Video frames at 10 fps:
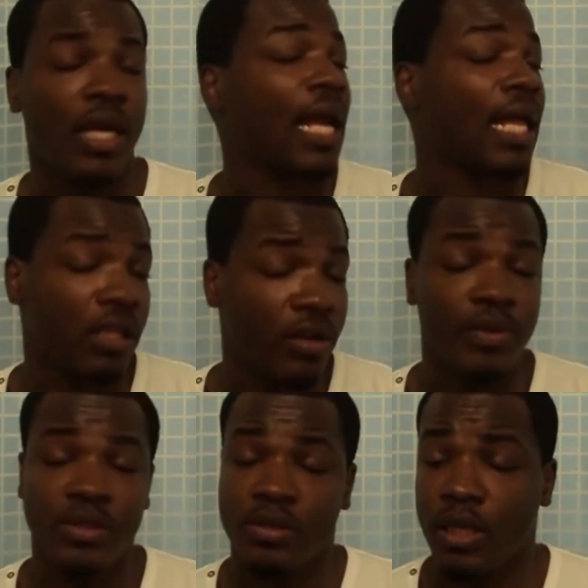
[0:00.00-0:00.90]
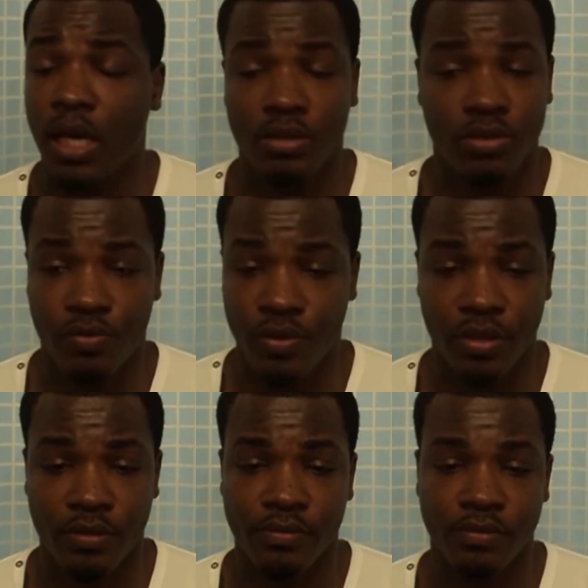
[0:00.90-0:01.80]
And I love me some Yada
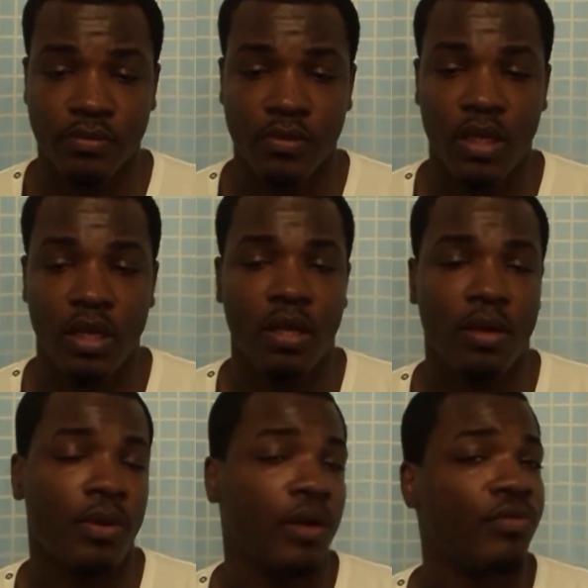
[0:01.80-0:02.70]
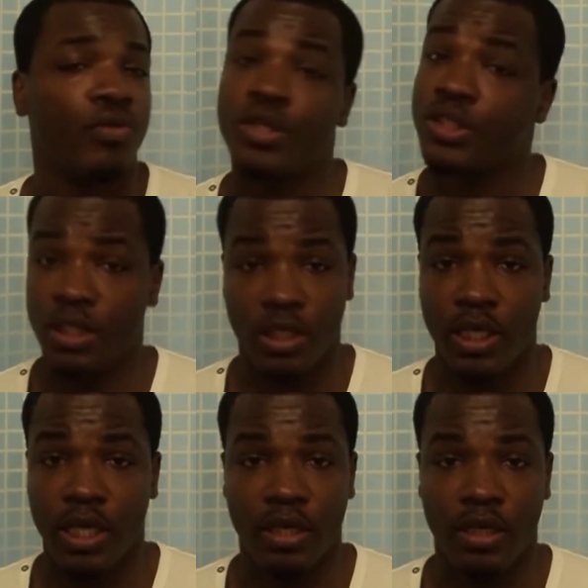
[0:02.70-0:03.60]
Sophia. But unfortunately,
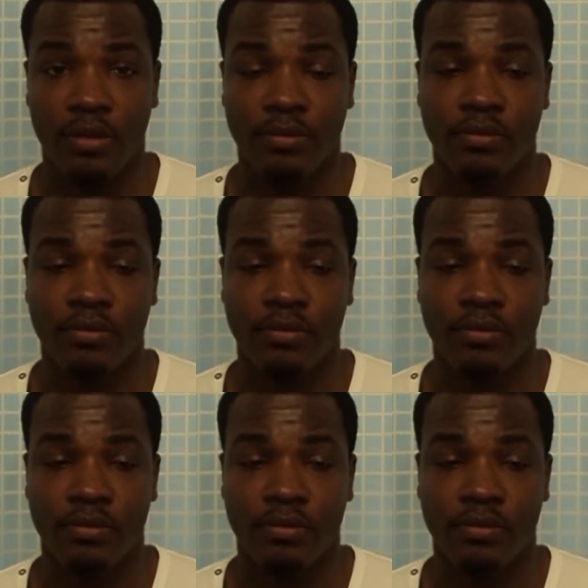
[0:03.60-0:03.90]
honey,